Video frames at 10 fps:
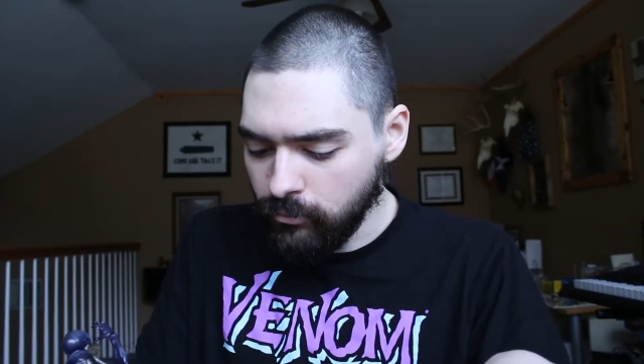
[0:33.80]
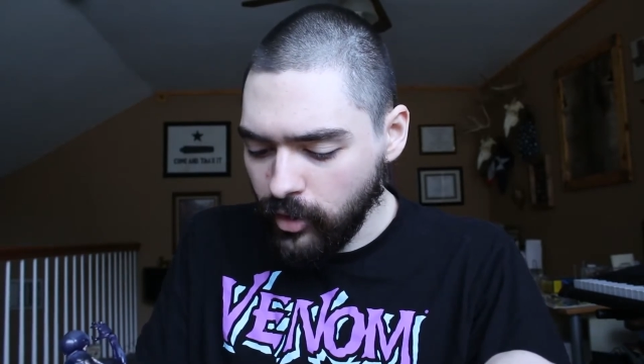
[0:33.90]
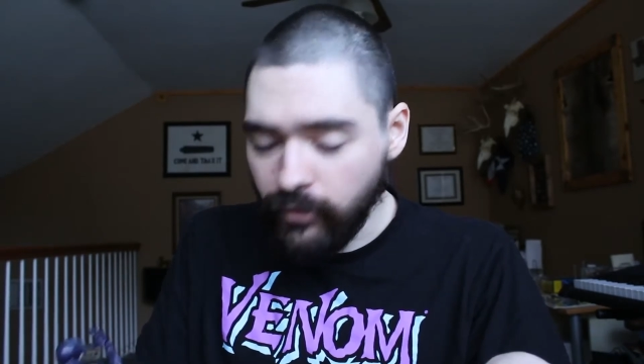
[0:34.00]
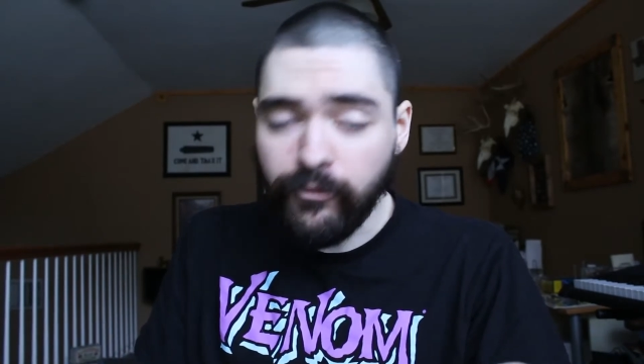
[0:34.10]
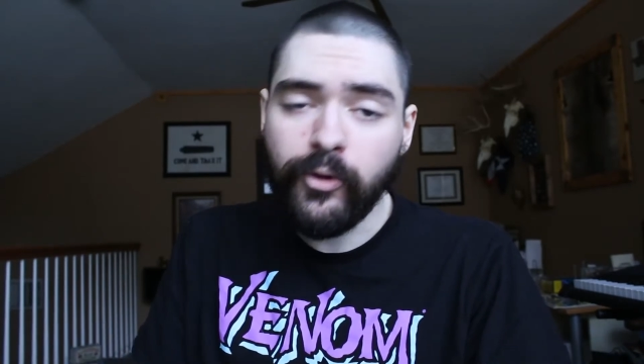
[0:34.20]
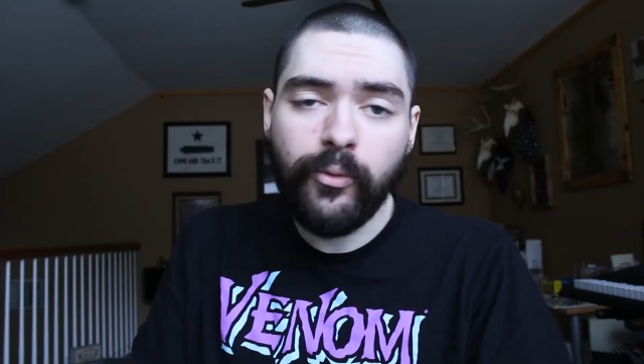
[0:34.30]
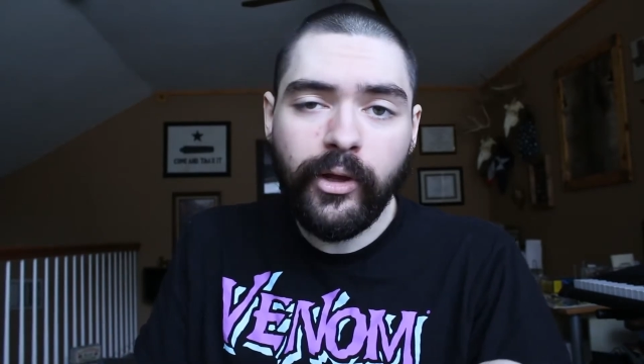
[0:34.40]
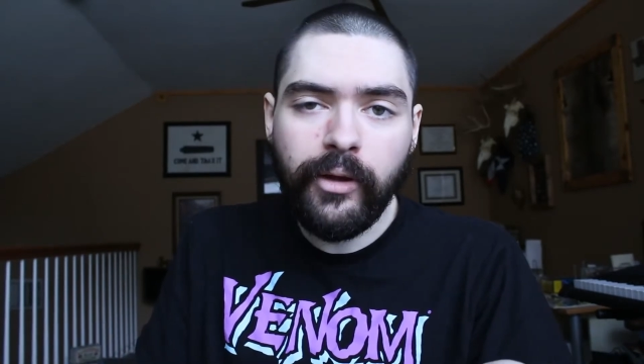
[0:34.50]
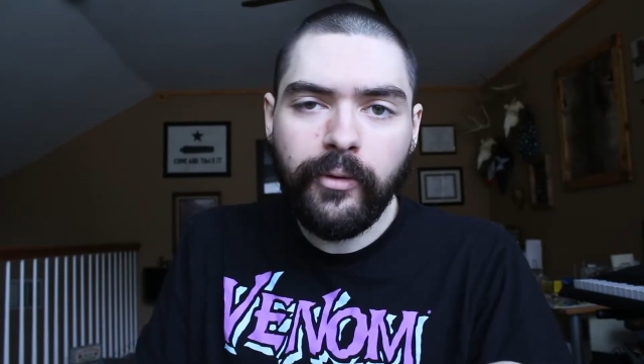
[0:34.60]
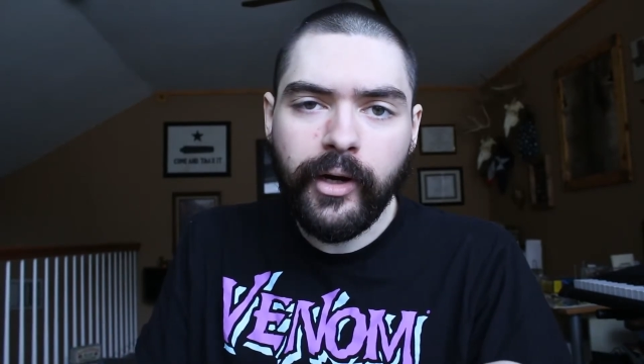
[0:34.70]
if you
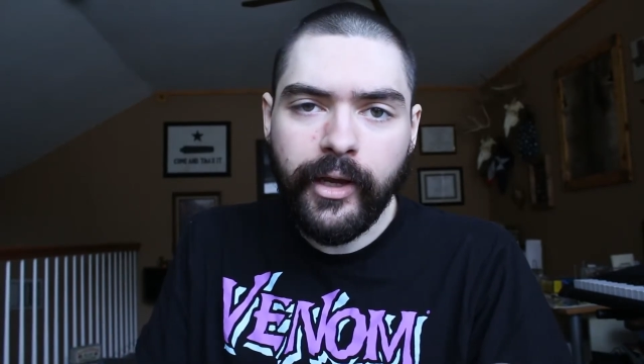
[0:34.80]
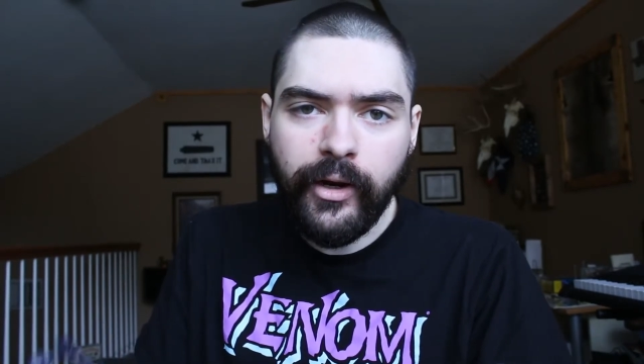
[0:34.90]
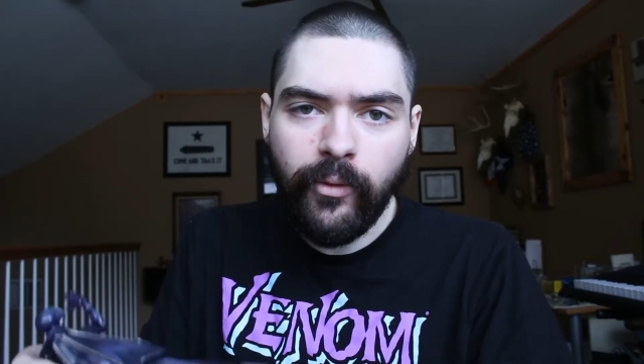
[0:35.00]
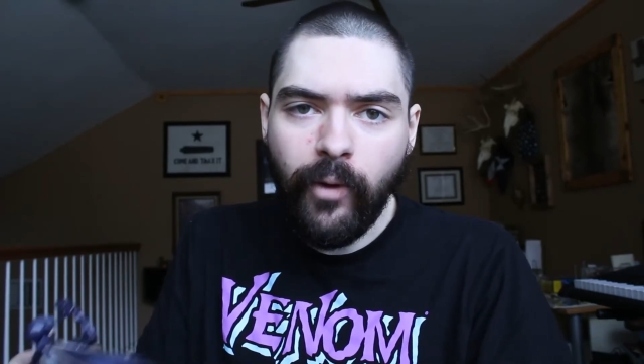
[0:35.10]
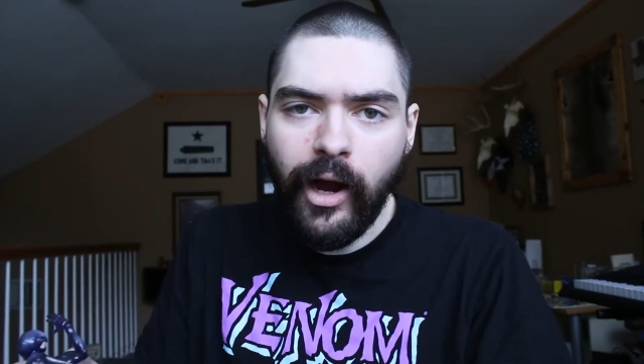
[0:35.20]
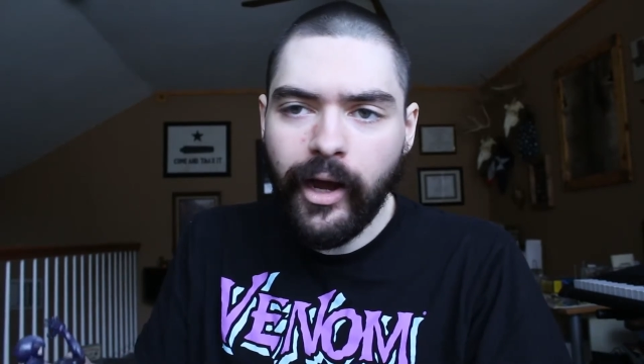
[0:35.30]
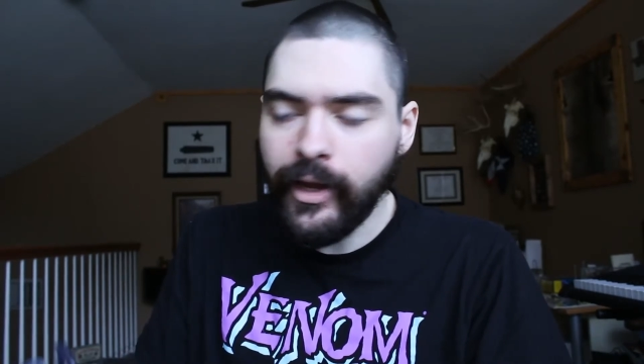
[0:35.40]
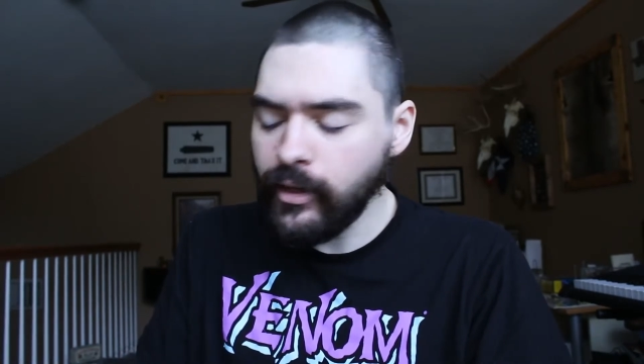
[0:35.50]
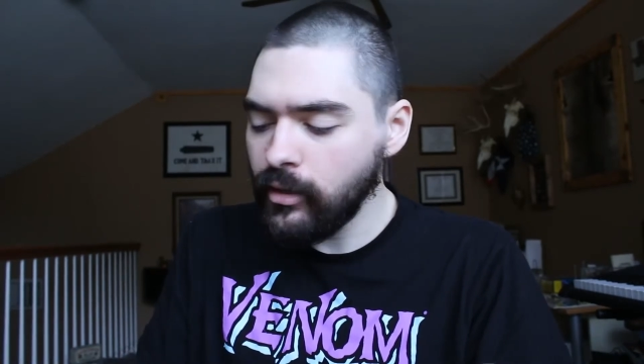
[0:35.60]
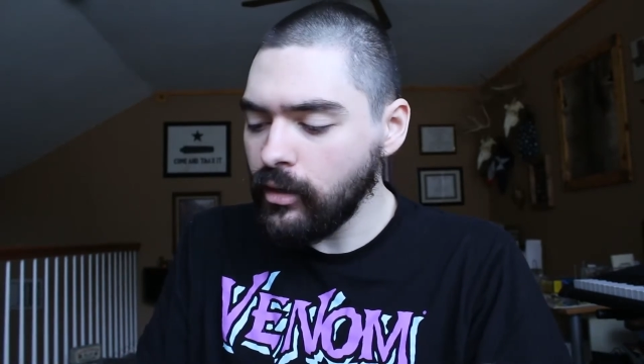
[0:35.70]
really want to hear
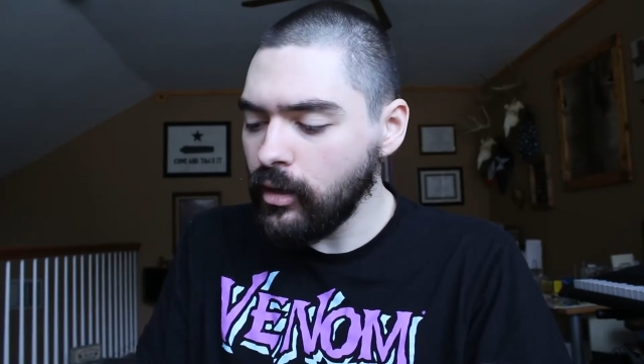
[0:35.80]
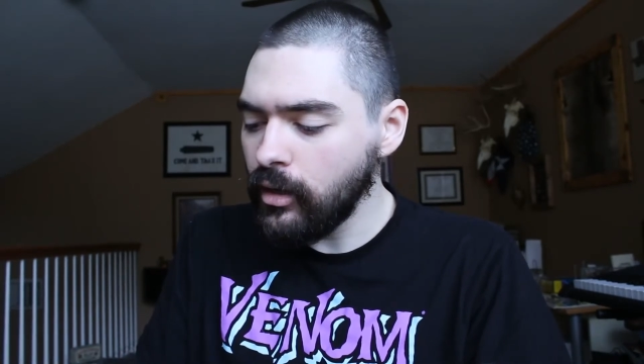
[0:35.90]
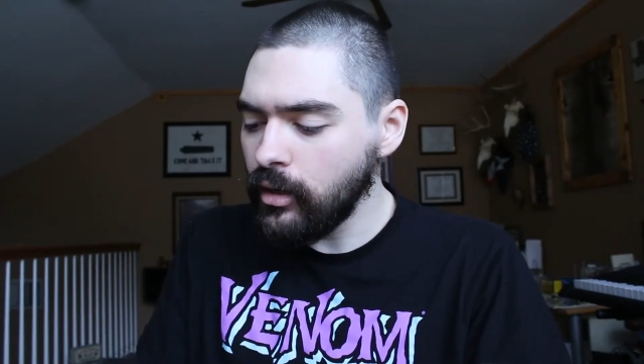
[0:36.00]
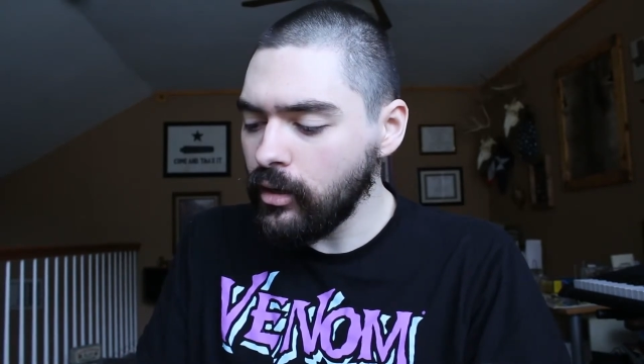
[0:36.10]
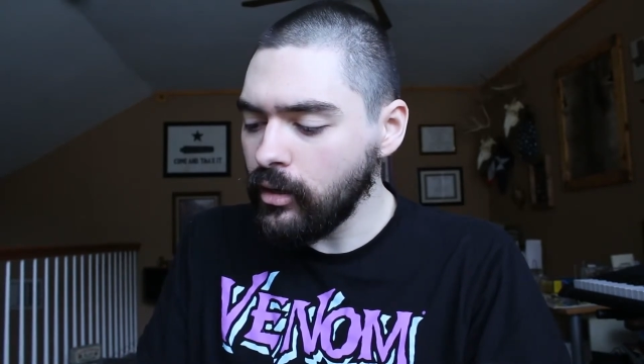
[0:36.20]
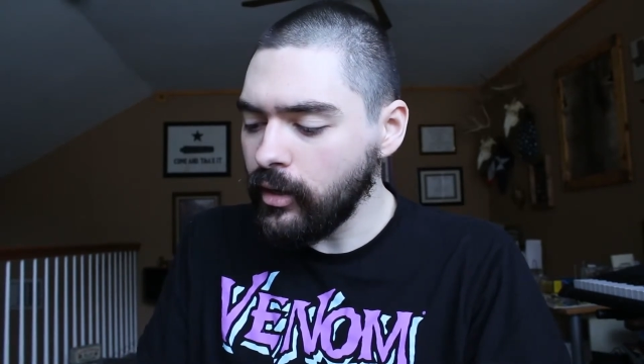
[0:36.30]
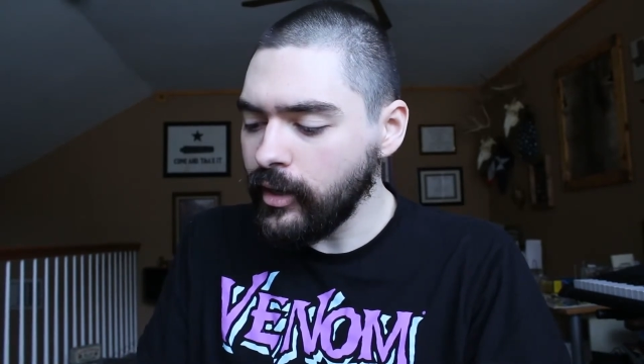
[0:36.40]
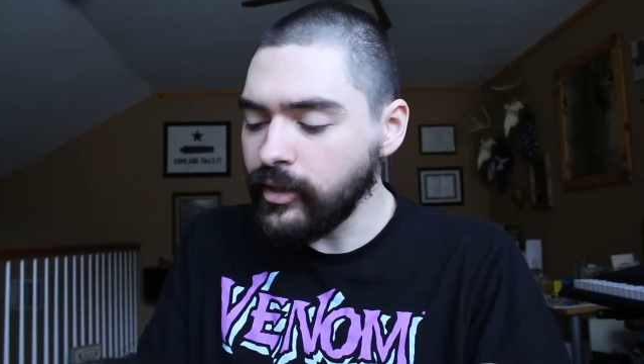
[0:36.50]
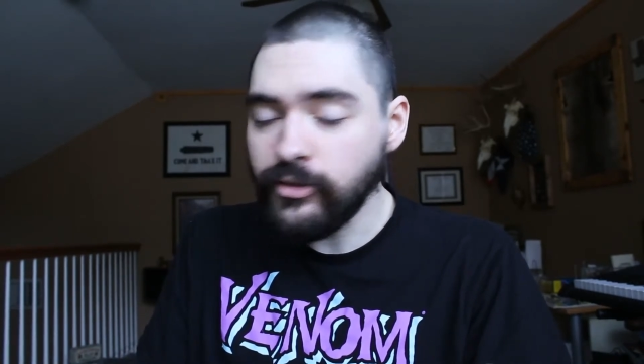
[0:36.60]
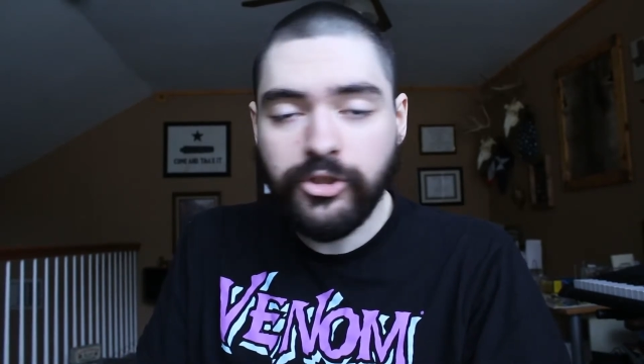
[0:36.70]
why,
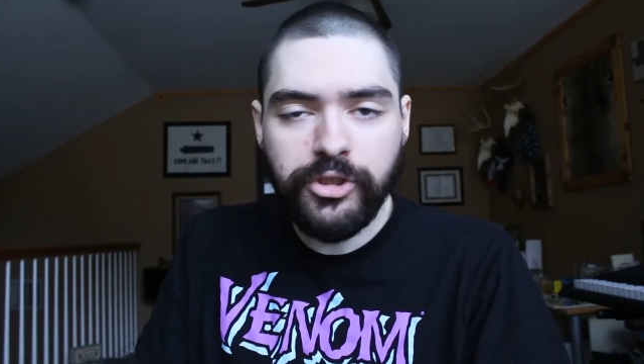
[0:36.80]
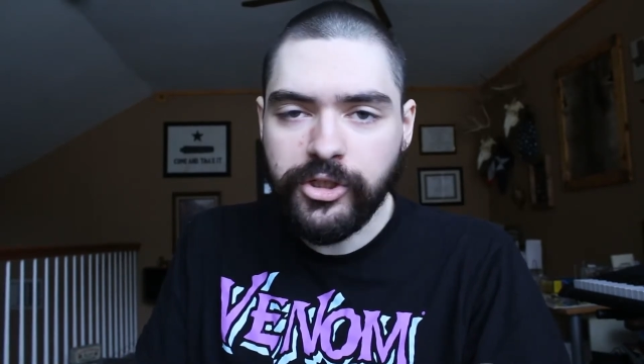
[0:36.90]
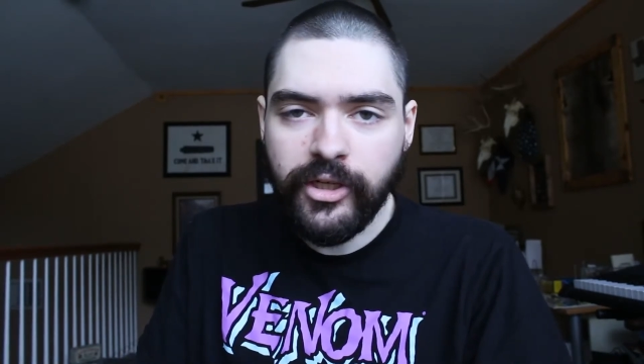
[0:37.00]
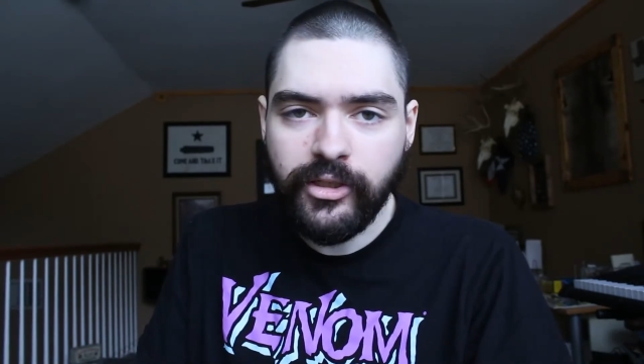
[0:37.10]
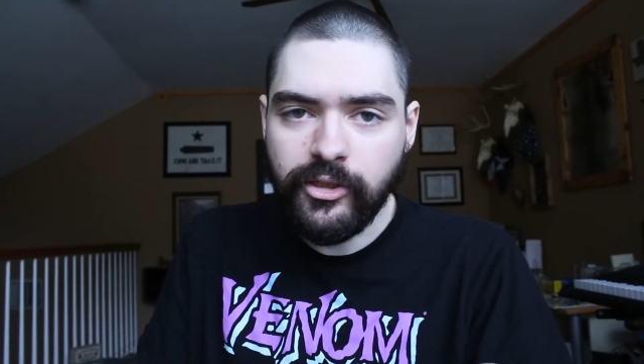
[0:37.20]
it's just because